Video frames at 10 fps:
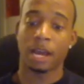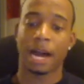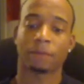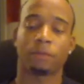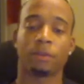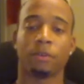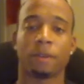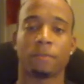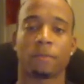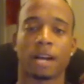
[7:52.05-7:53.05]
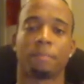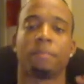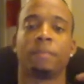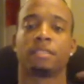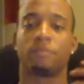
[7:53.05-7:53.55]
Aqua, you'll get more
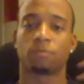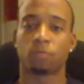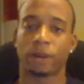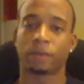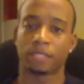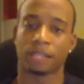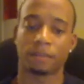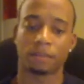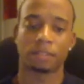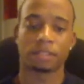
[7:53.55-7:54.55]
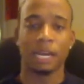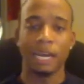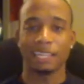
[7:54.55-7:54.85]
compliments to fragrance lovers.